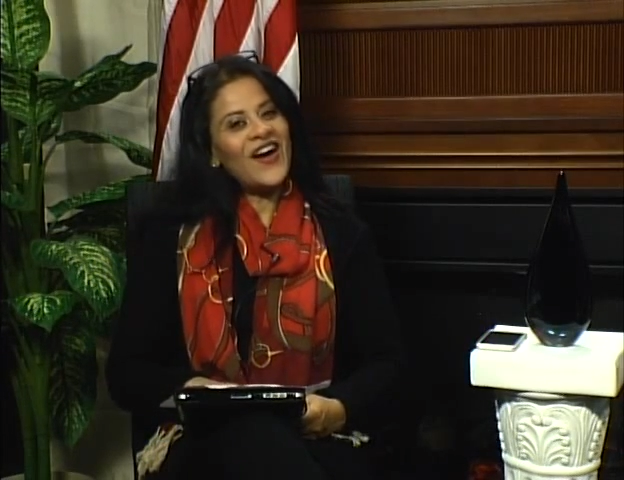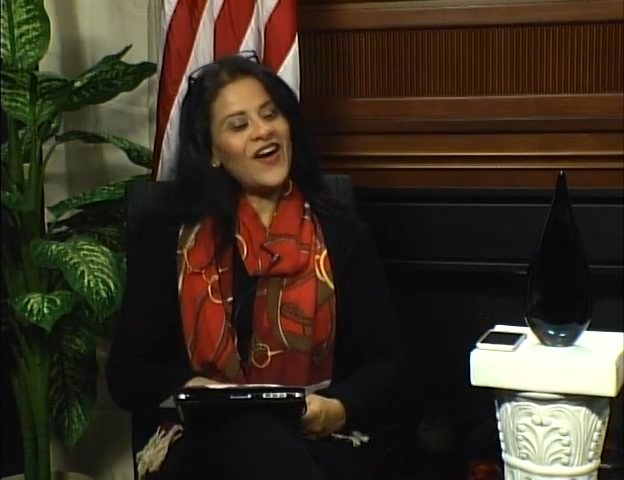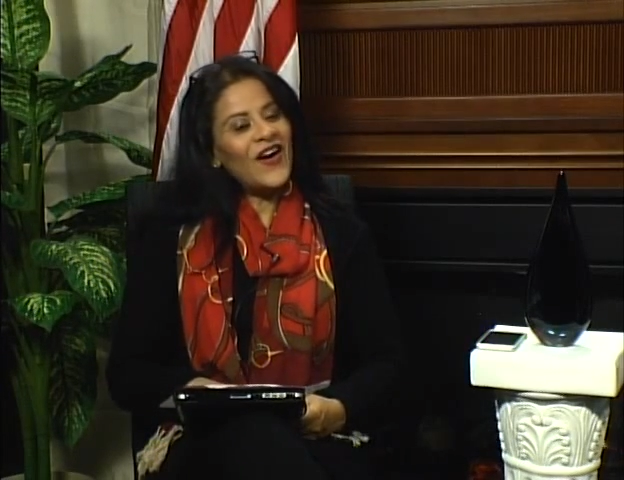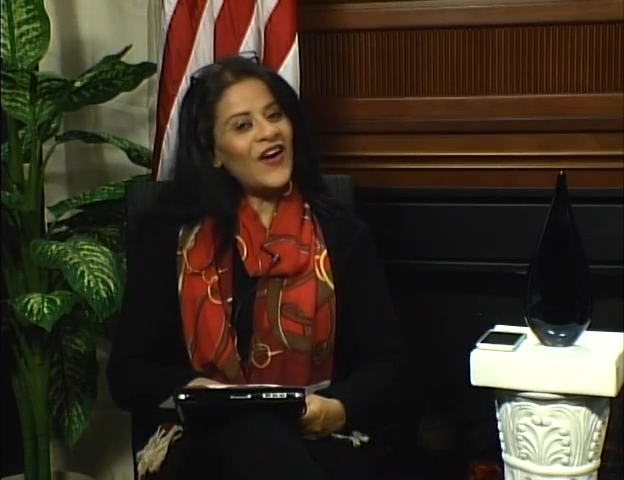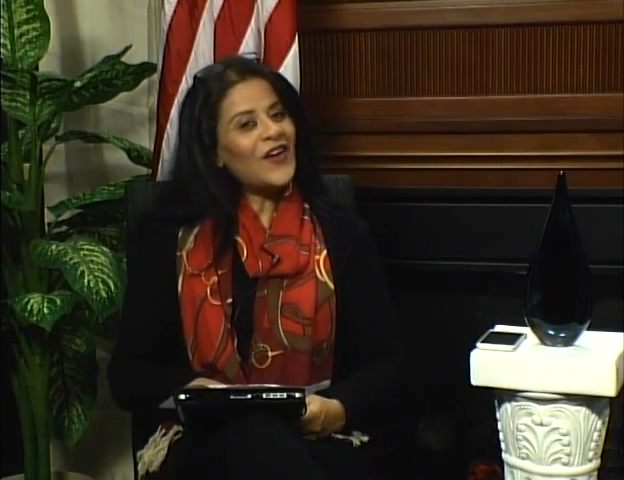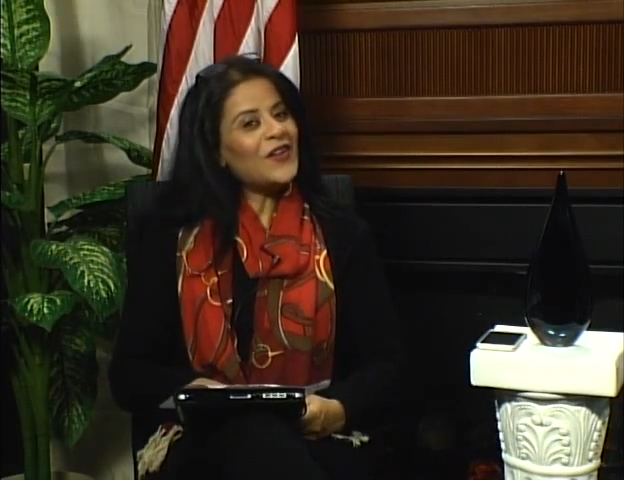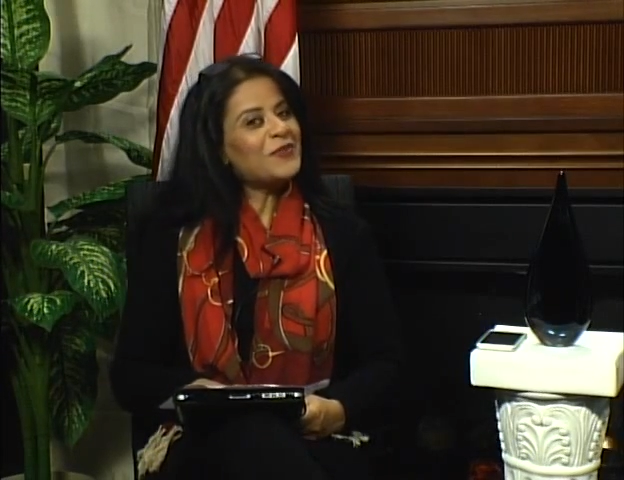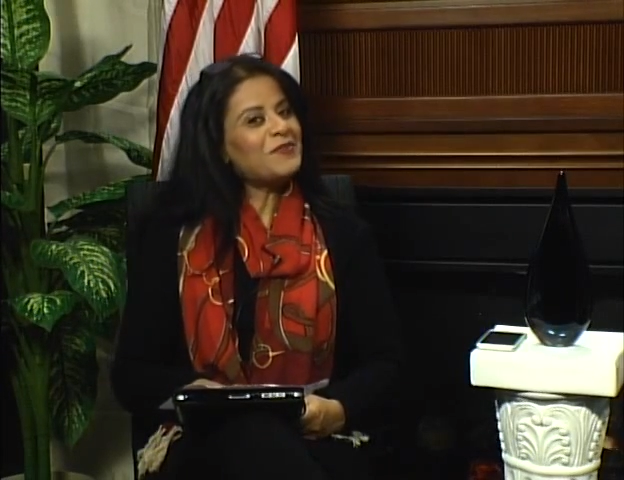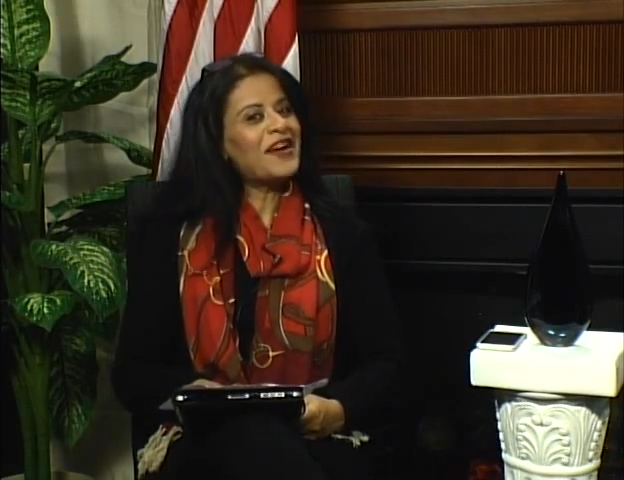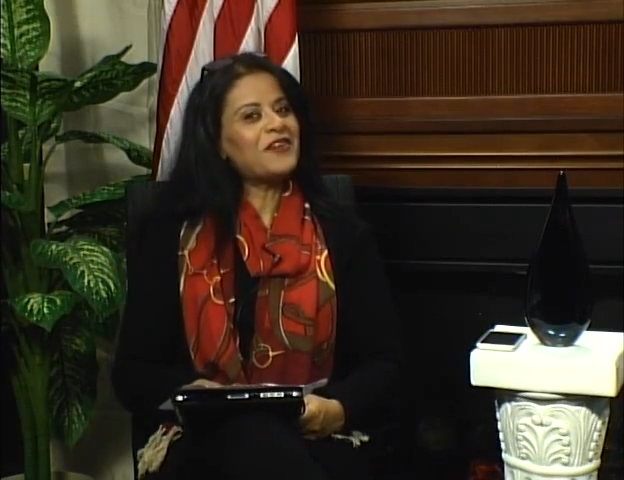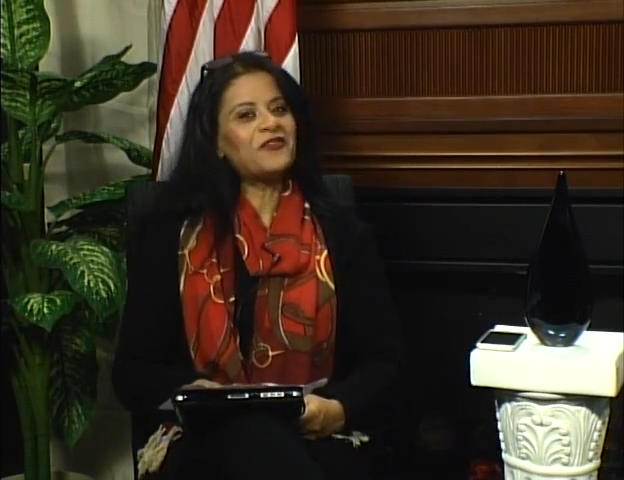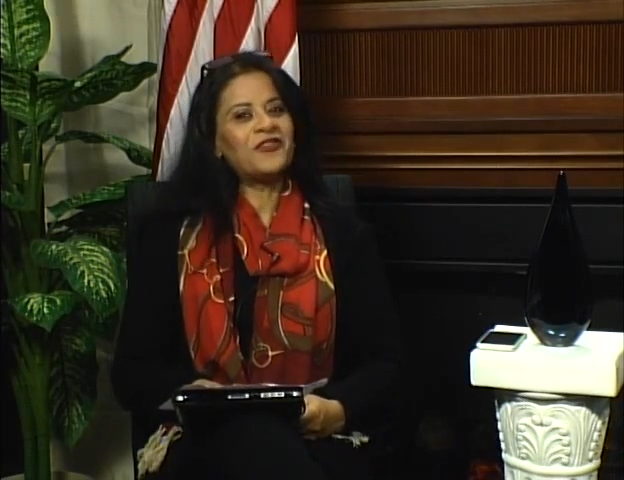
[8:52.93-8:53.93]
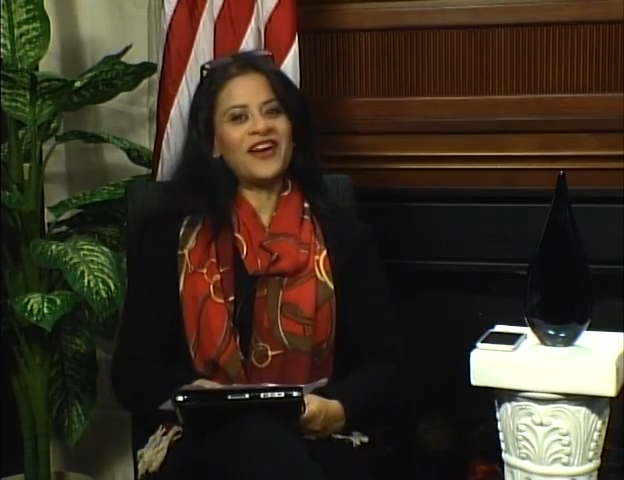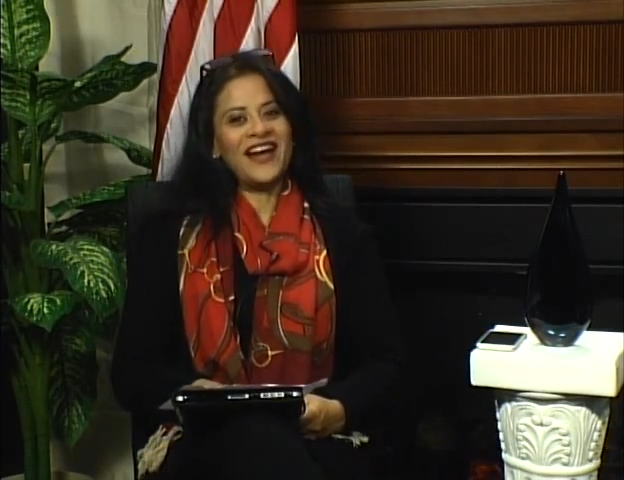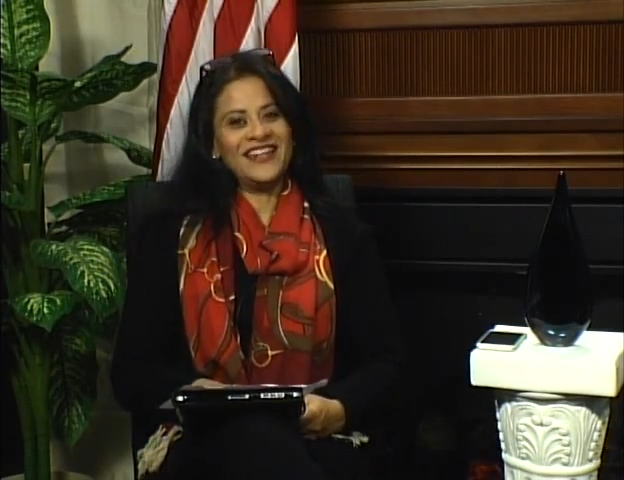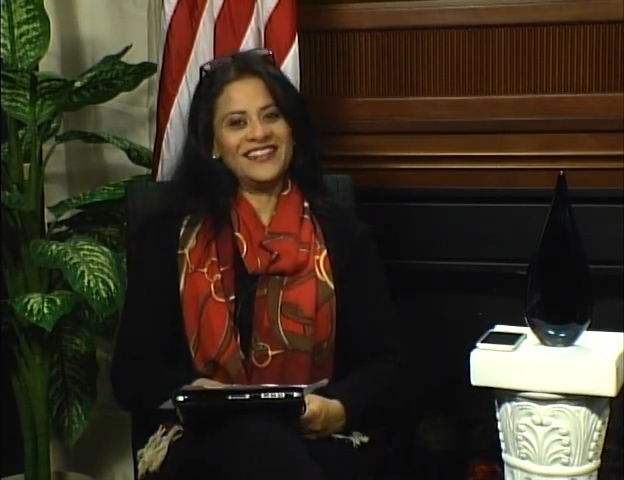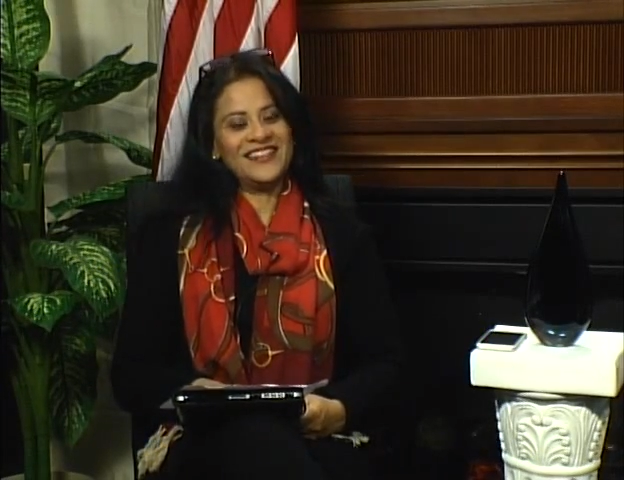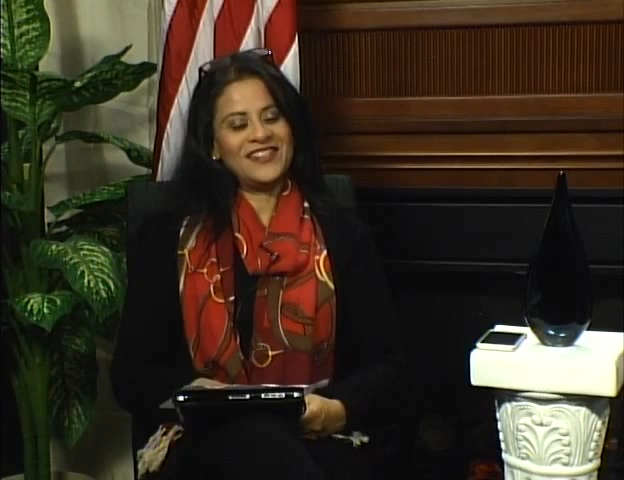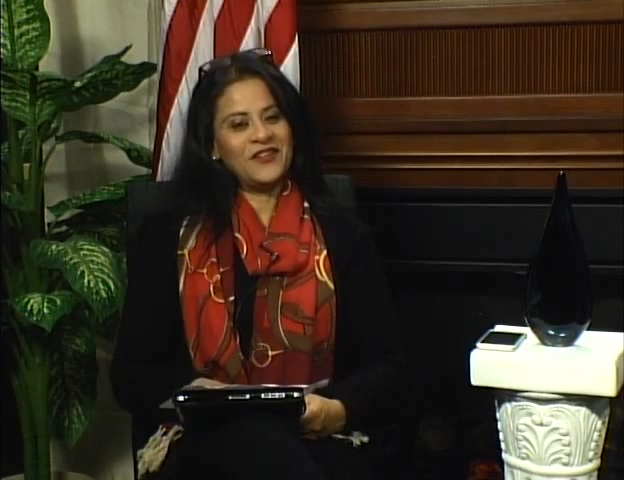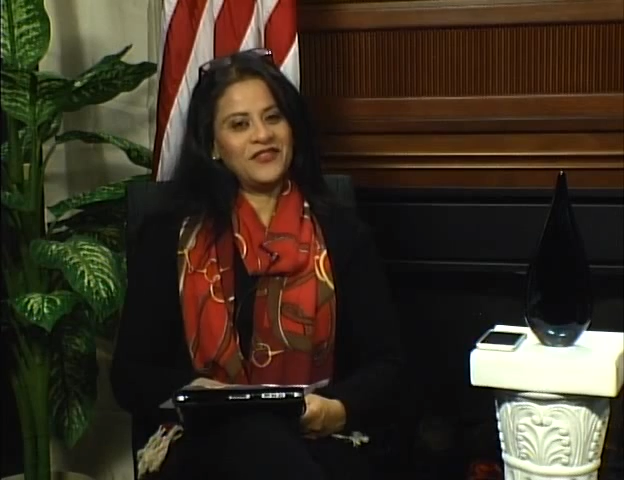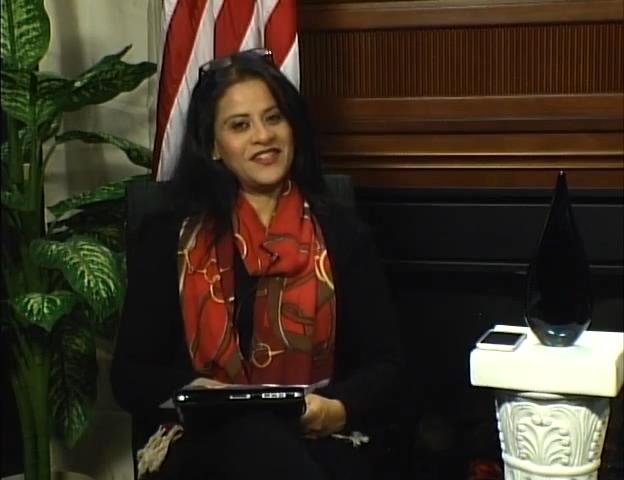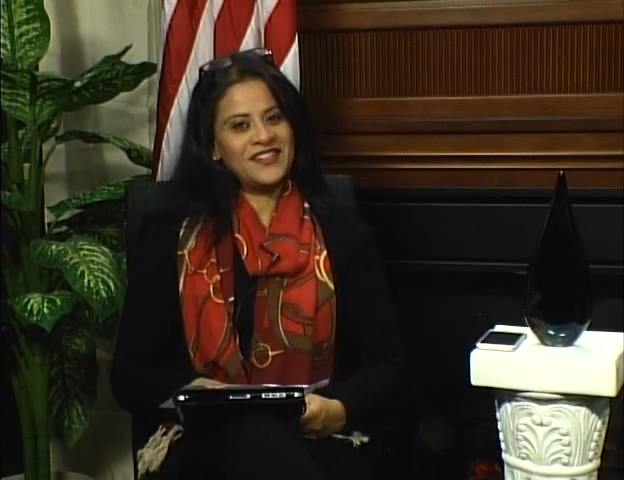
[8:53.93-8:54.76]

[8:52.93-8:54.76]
all my friends of